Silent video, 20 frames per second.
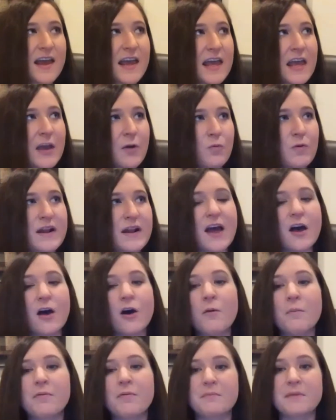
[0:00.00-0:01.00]
It would
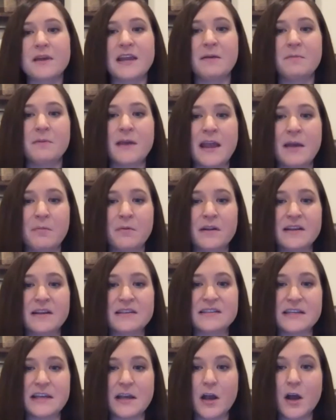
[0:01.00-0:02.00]
help me be able to
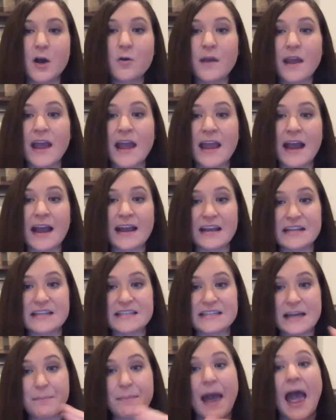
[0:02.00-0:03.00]
see, okay, I can
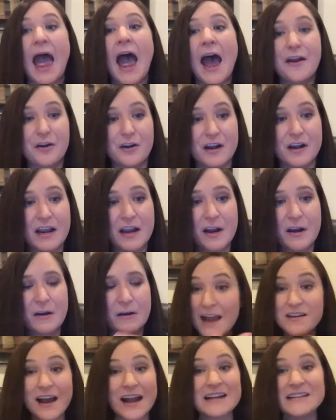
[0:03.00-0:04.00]
see a pattern here.
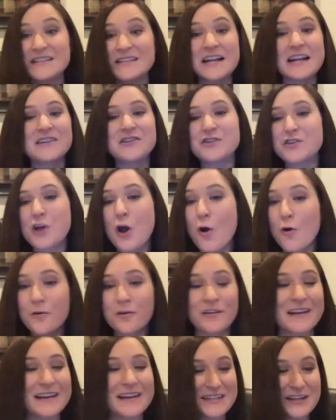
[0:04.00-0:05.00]
I did it
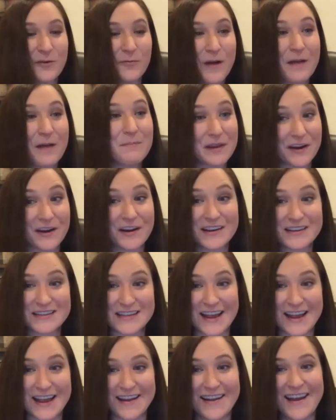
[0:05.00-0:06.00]
totally to what Mira
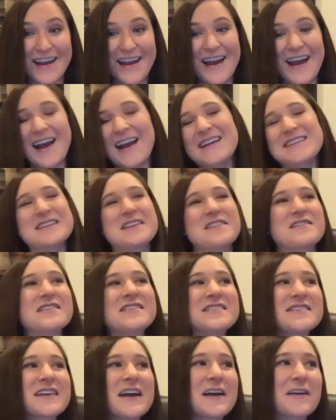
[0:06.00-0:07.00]
said. I said,
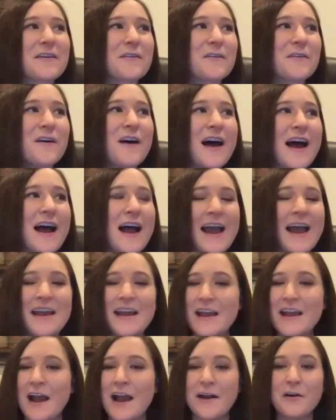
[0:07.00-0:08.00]
this cycle, I,
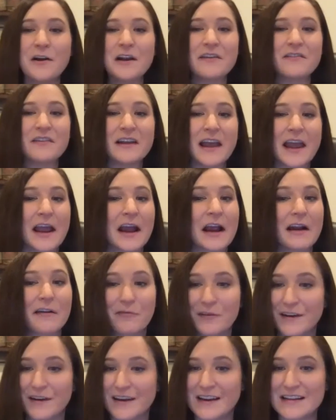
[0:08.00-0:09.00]
I don't even care if
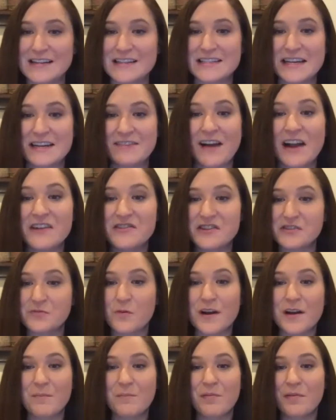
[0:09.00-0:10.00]
we conceive. I just
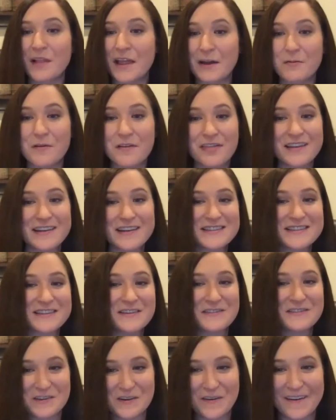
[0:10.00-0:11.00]
want to play with this
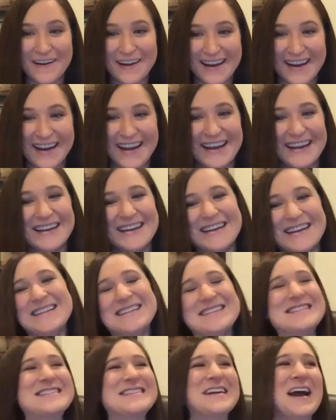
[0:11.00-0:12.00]
new toy and
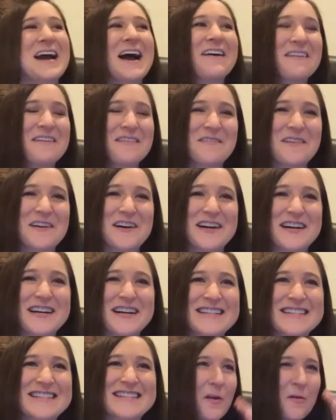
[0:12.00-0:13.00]
yeah. see how it works
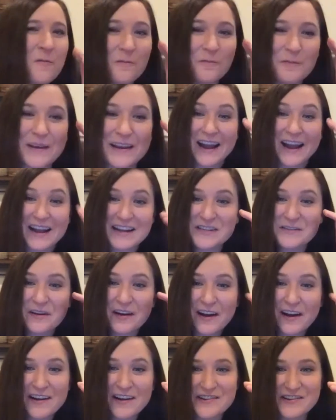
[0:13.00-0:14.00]
we to
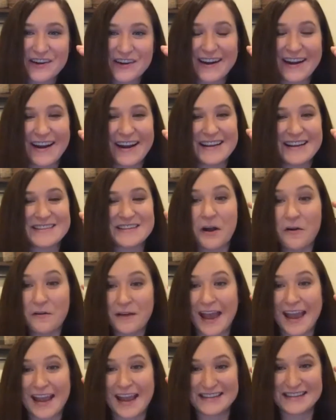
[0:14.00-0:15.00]
100 and i said
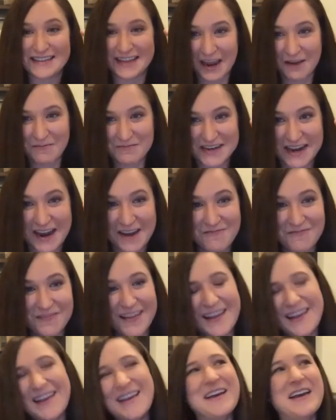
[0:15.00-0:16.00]
okay it's game time
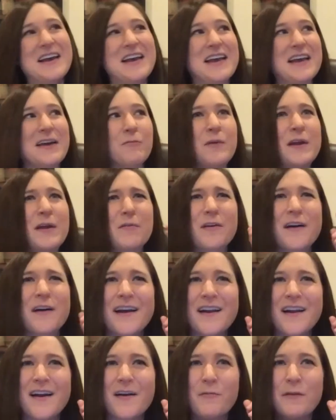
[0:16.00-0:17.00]
we were
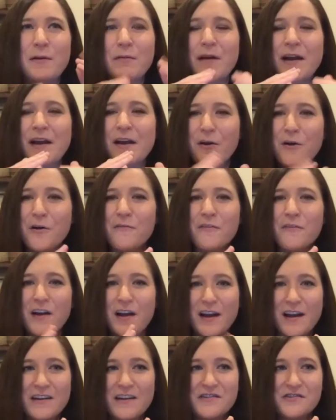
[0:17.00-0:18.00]
at we were at over
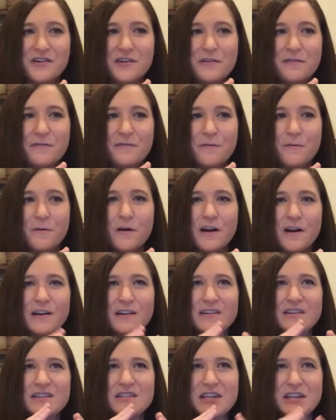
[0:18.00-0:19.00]
100
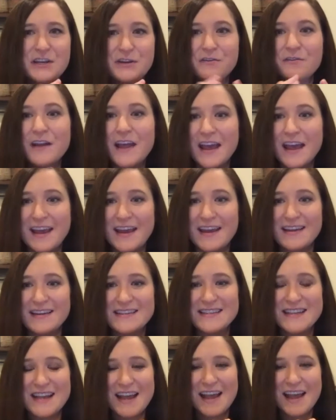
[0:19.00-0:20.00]
for two days
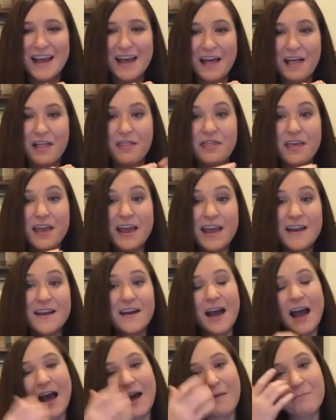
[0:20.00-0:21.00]
then
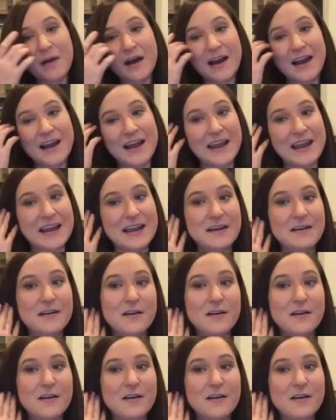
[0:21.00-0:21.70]
my